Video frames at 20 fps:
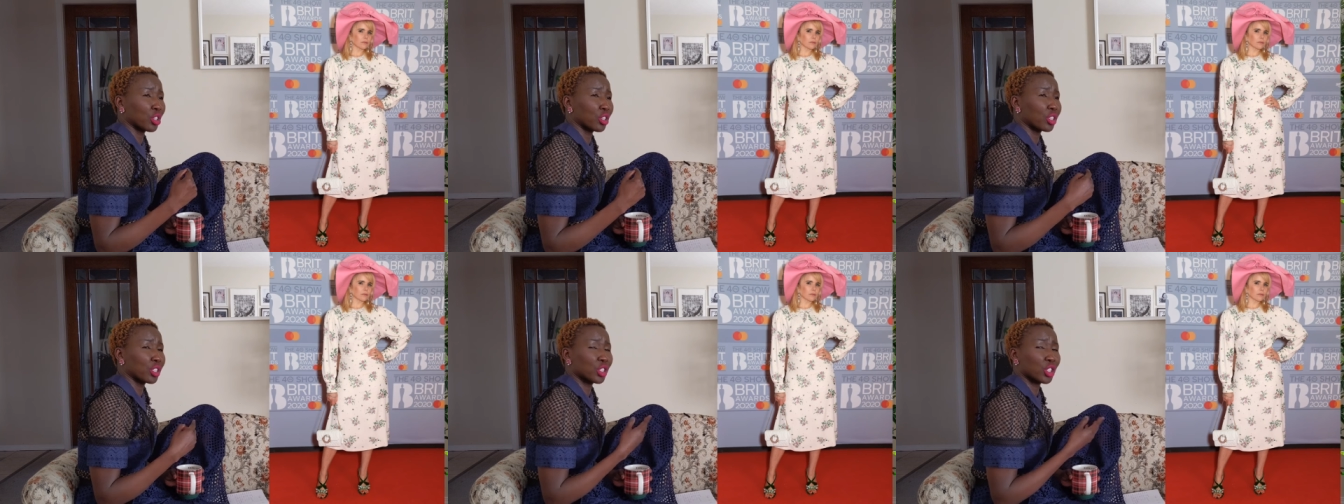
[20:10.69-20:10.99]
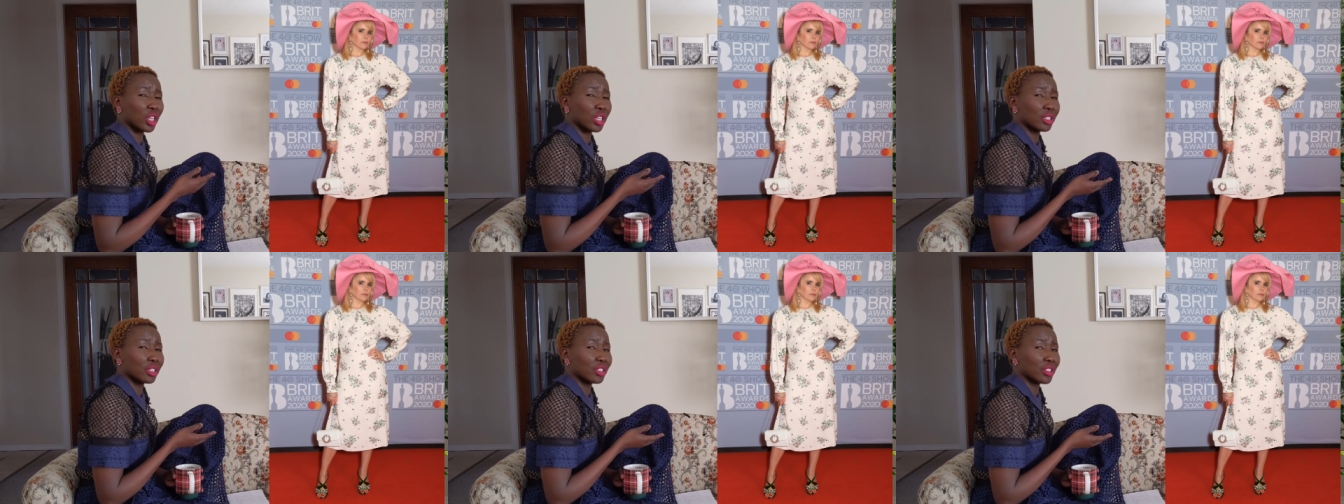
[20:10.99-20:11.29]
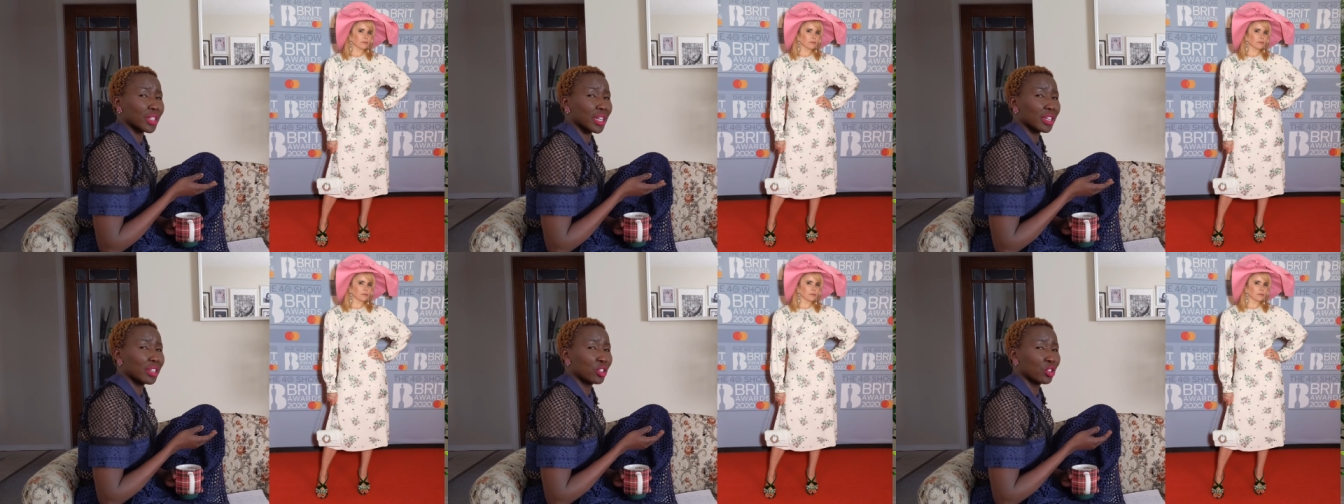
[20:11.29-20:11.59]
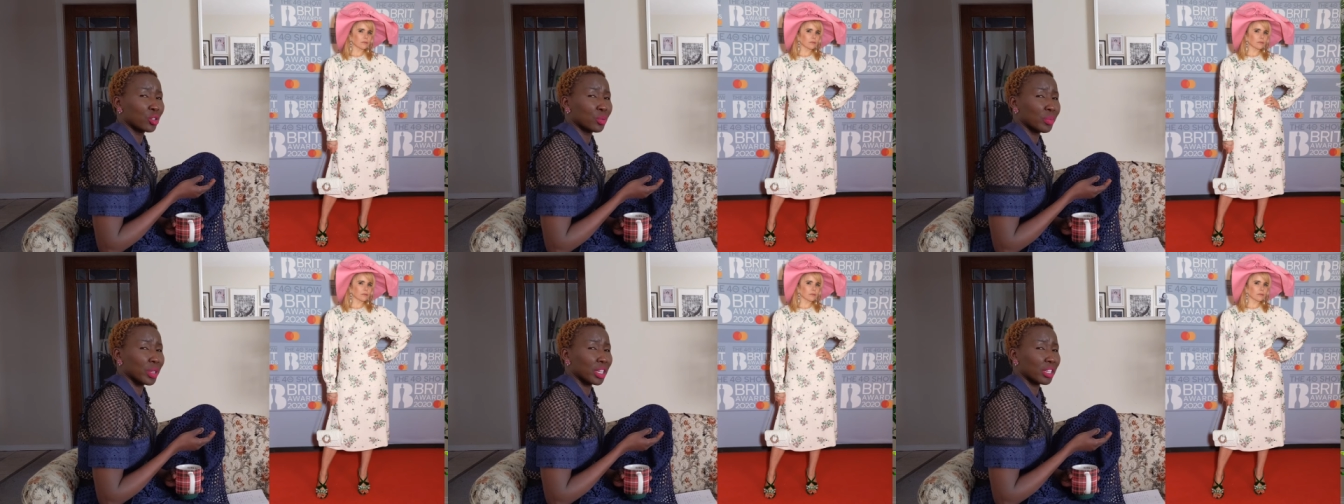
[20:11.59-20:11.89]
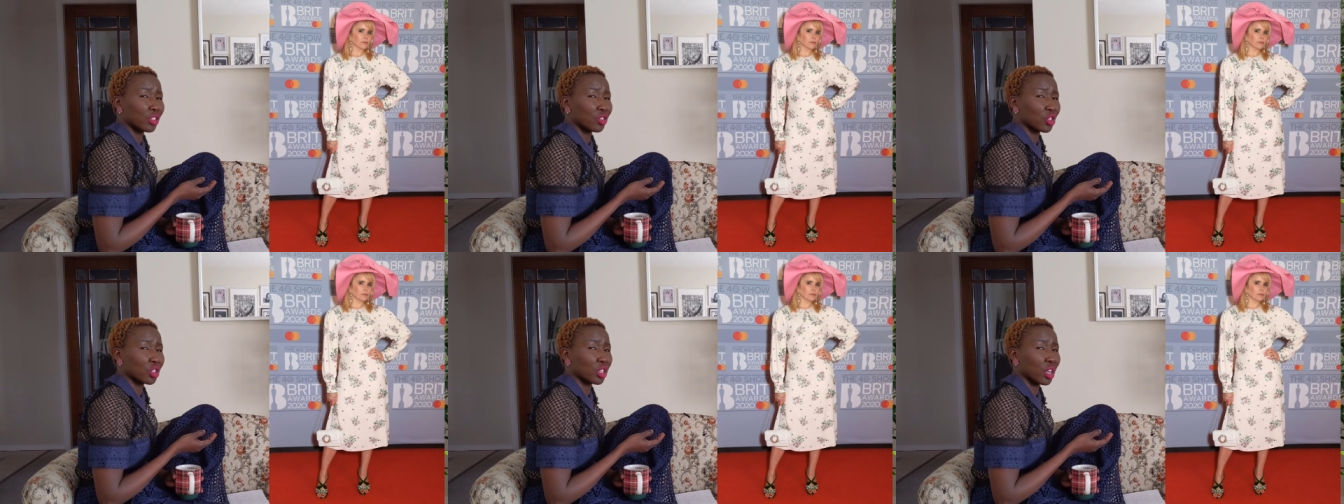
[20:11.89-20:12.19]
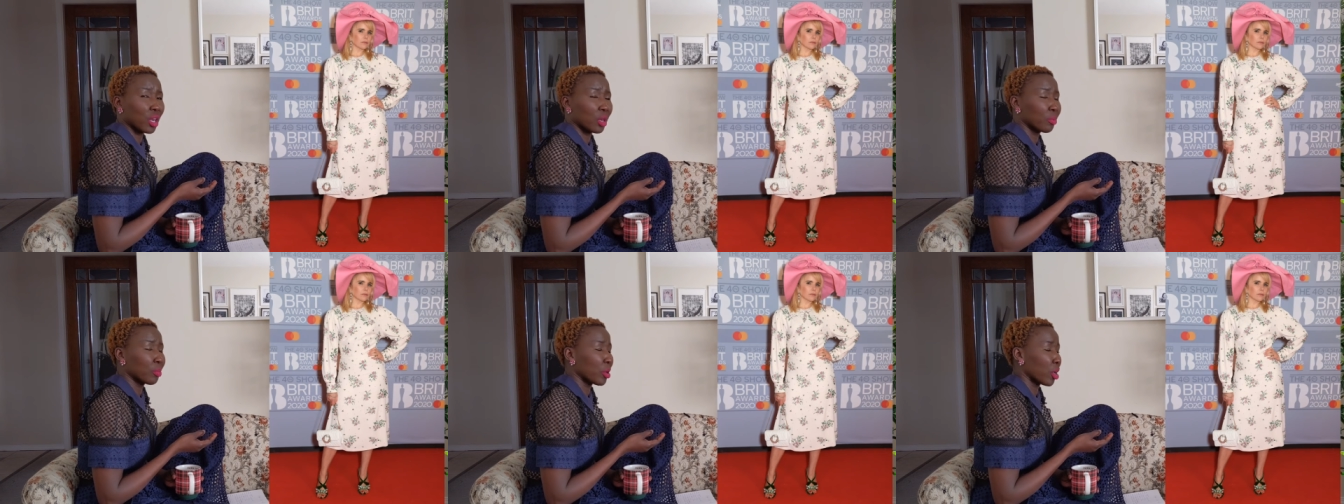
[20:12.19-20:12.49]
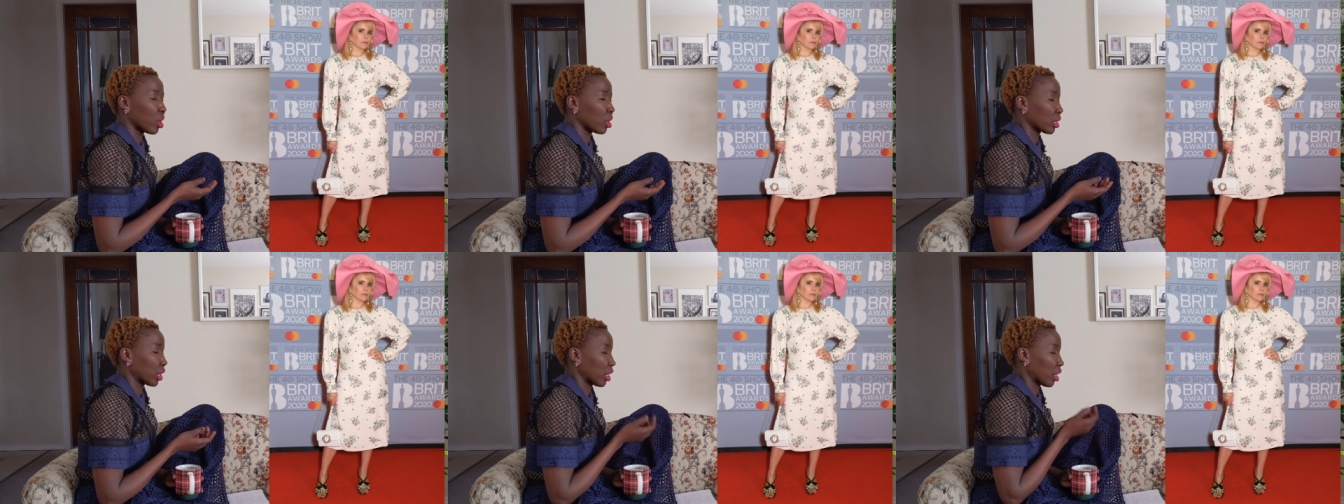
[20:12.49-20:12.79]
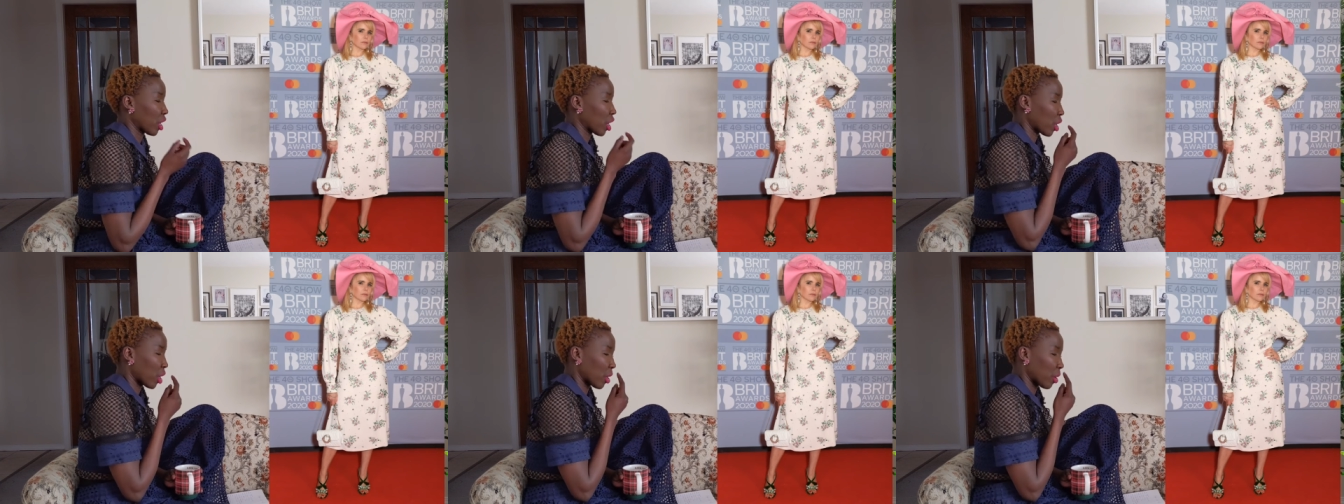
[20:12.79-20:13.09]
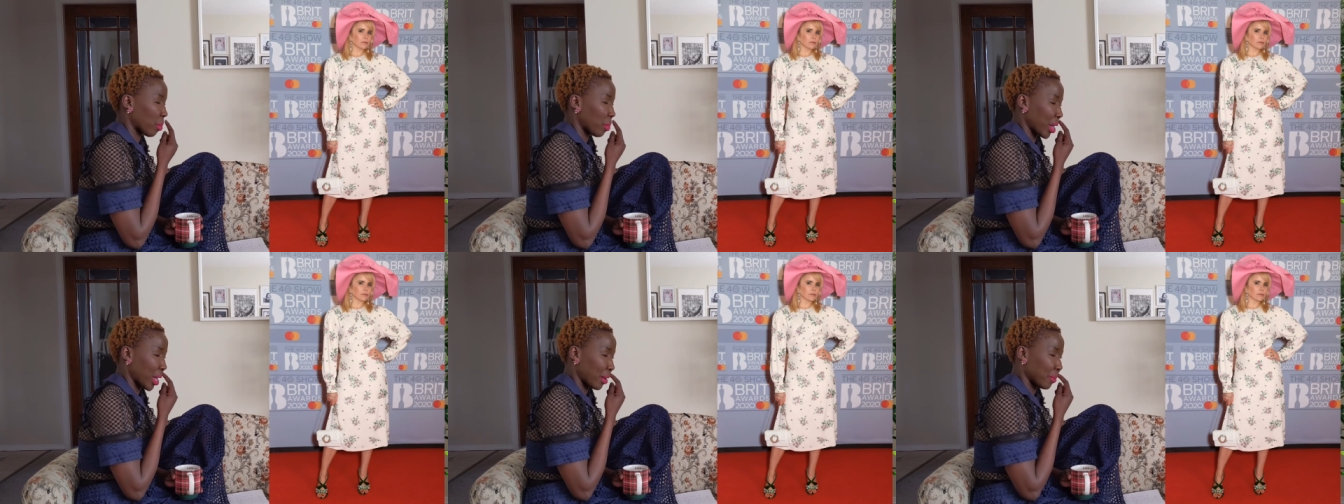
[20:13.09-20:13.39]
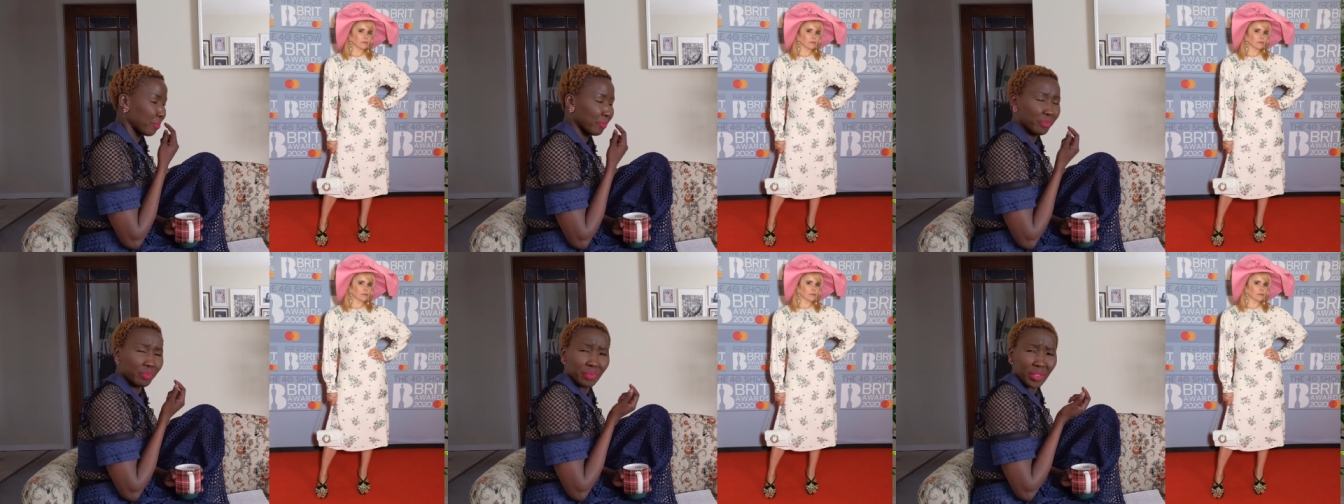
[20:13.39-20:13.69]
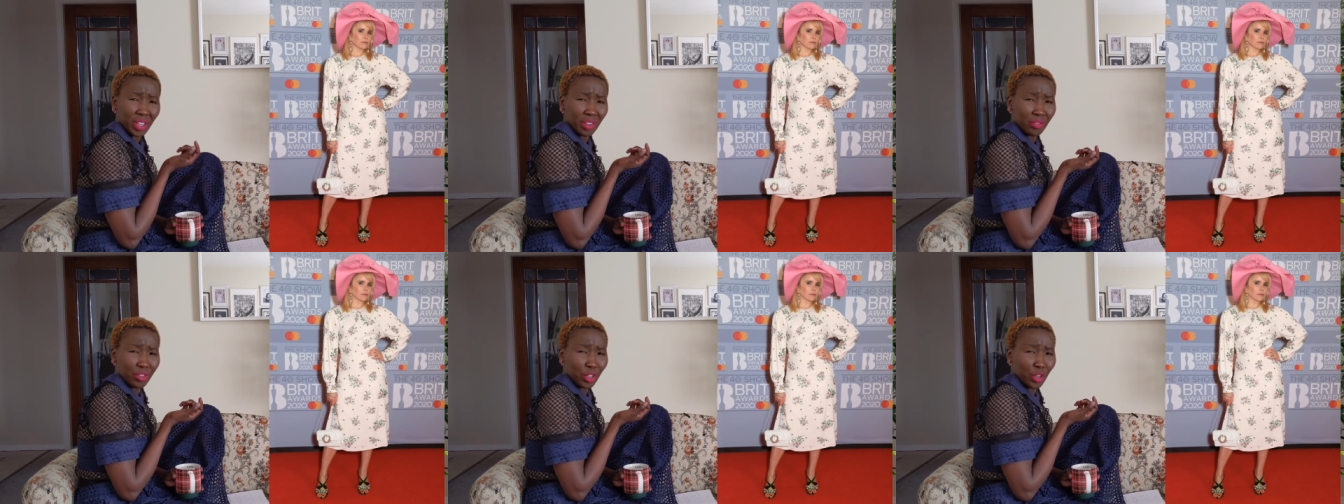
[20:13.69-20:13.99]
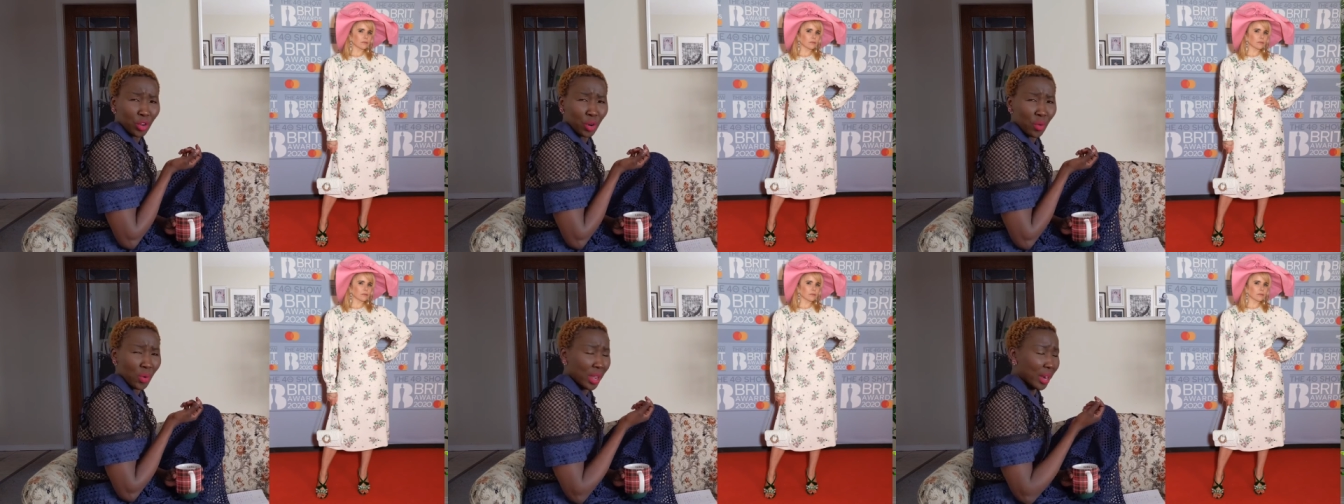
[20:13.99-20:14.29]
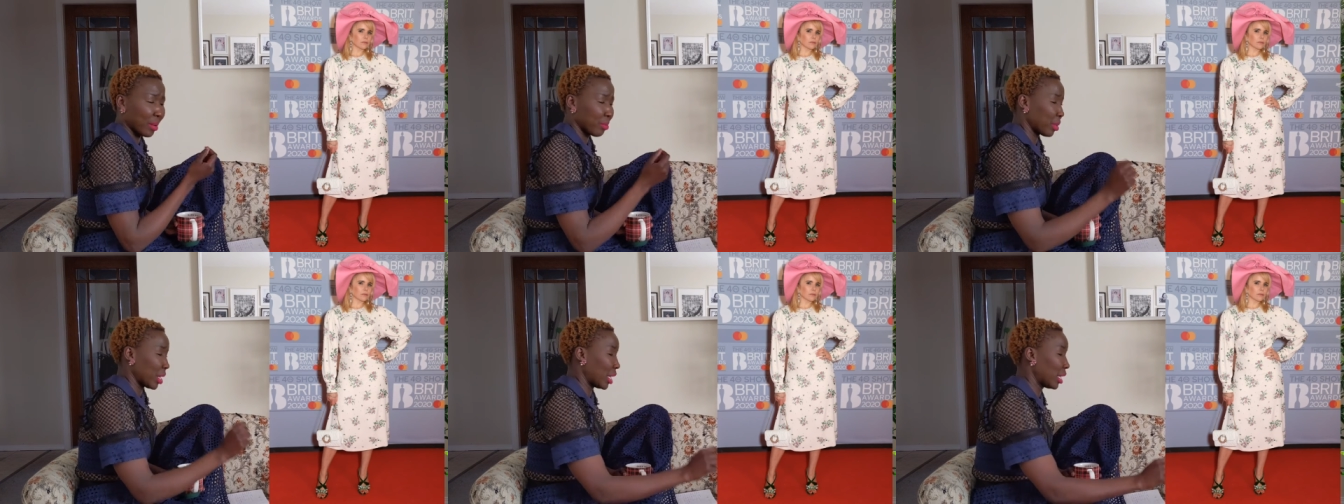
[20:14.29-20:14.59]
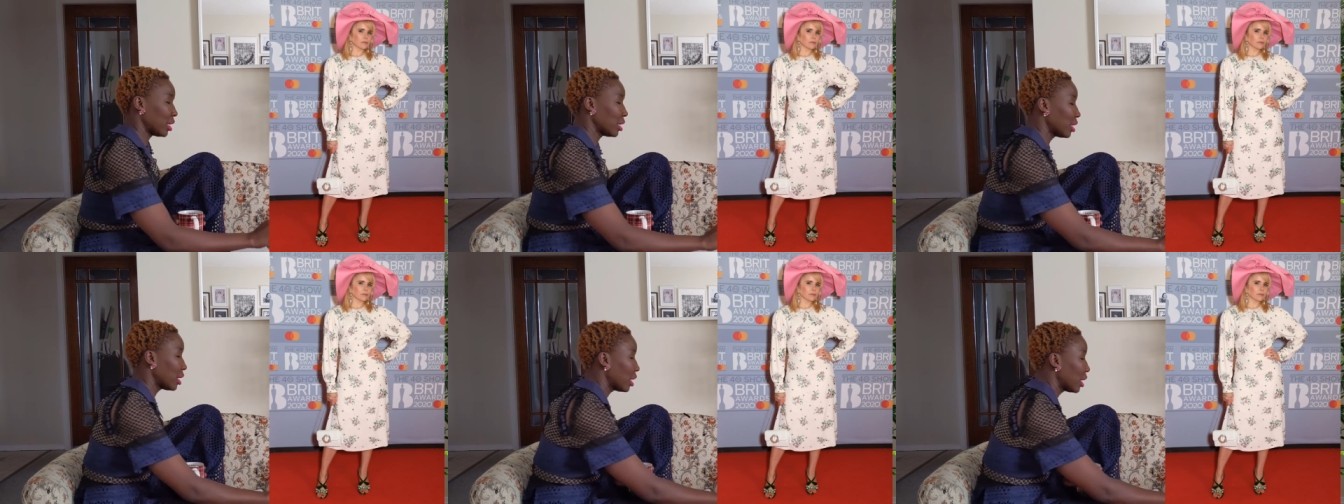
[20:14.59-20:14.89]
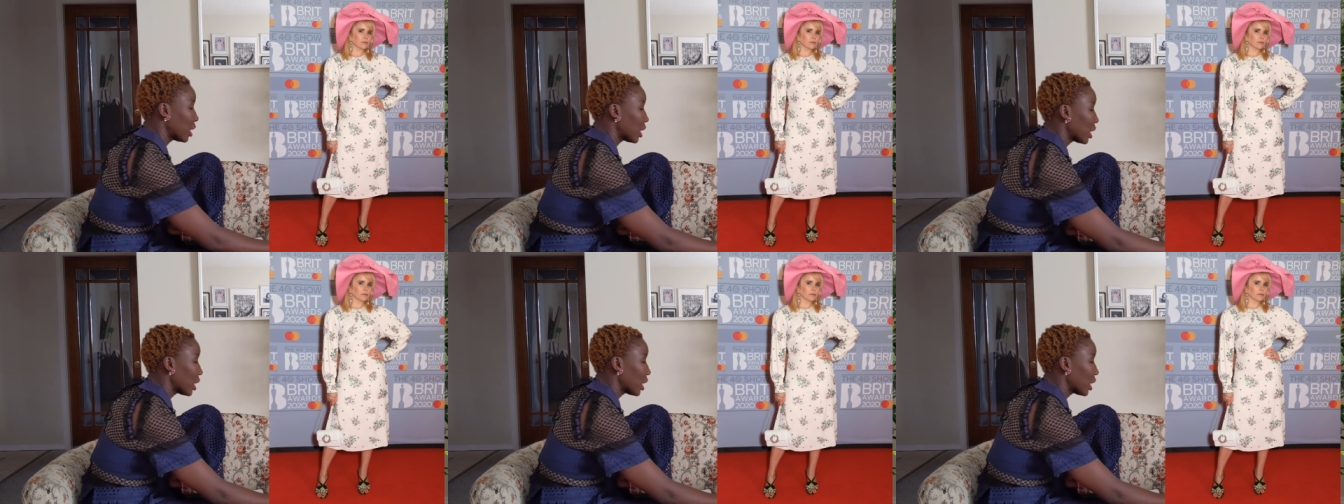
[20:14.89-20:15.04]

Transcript: church and decided to make a stop on the carpet, if you know what I mean.